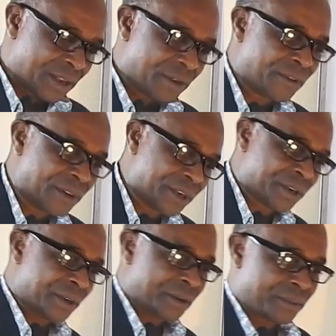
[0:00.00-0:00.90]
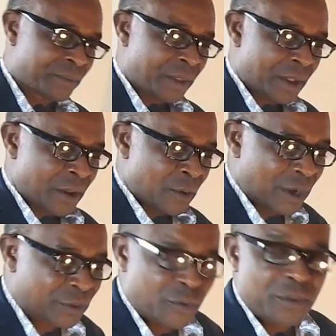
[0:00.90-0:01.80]
the definition.
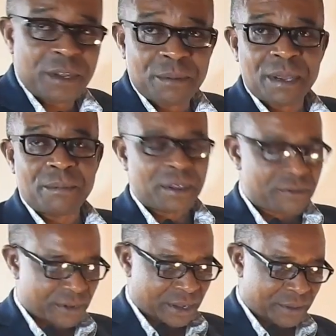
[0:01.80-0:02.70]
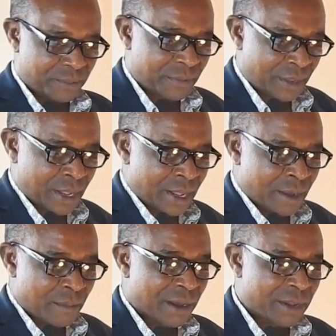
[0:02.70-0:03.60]
What do we mean by behavior?
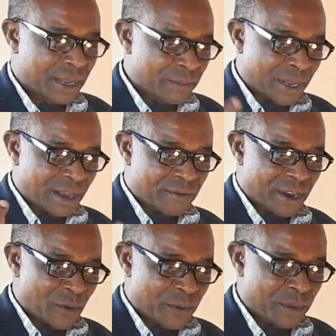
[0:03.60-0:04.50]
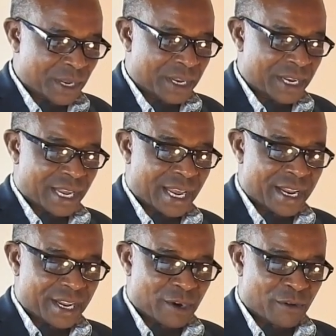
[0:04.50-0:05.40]
By behavior we mean
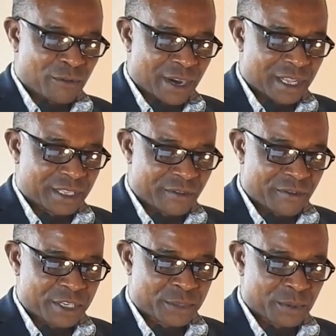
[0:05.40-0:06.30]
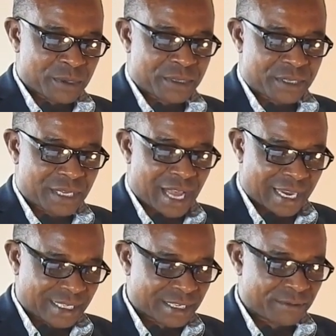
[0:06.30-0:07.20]
any overt response,
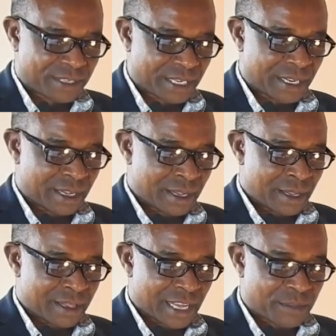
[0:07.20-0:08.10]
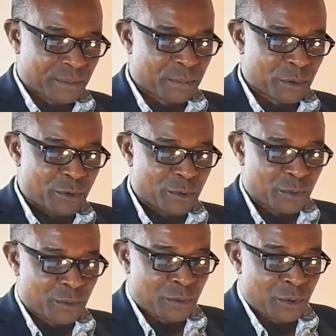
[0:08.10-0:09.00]
activity that people
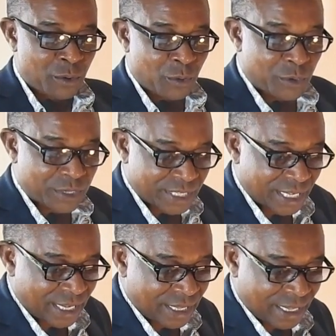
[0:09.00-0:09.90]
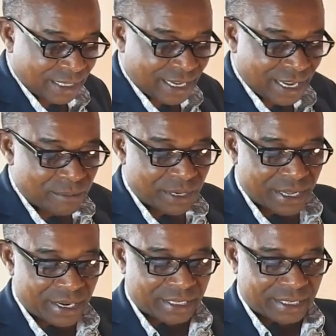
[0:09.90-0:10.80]
do or say that can be
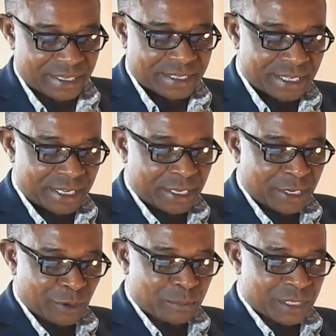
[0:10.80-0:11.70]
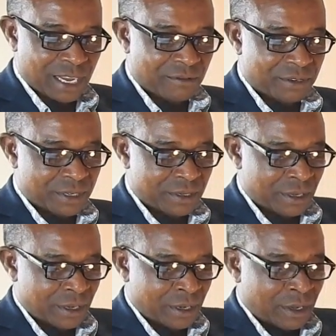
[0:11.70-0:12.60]
directed, seen, observed.
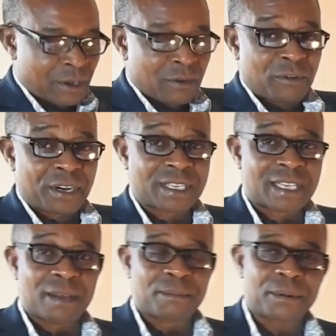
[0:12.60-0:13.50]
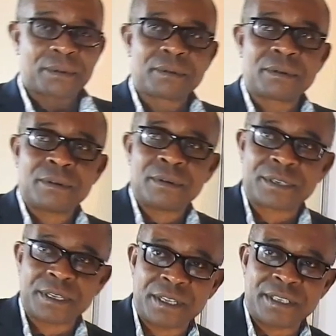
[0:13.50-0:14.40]
For example,
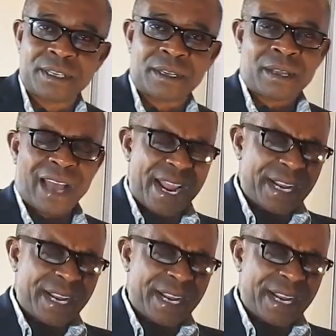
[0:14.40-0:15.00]
sneezing.